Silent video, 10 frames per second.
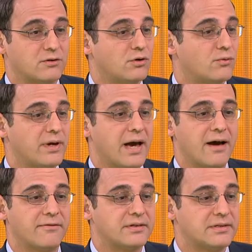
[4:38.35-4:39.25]
Look, we
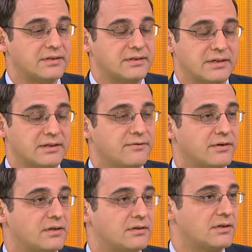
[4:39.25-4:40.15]
have
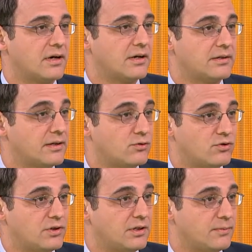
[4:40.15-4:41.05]
significant uh, debt to
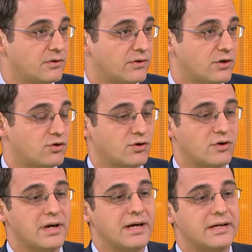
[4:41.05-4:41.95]
GDP
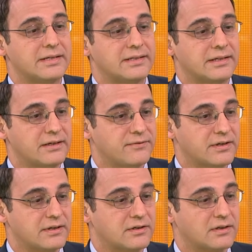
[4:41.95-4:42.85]
ratio
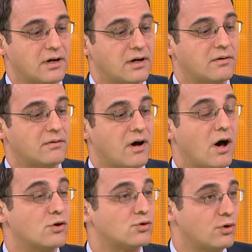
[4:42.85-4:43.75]
significant uh,
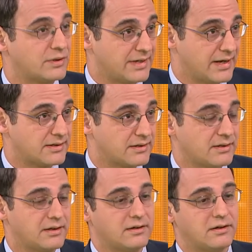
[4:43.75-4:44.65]
household debt
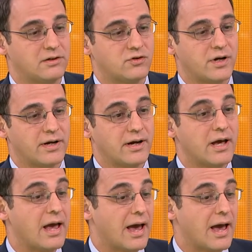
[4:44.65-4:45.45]
in, in China,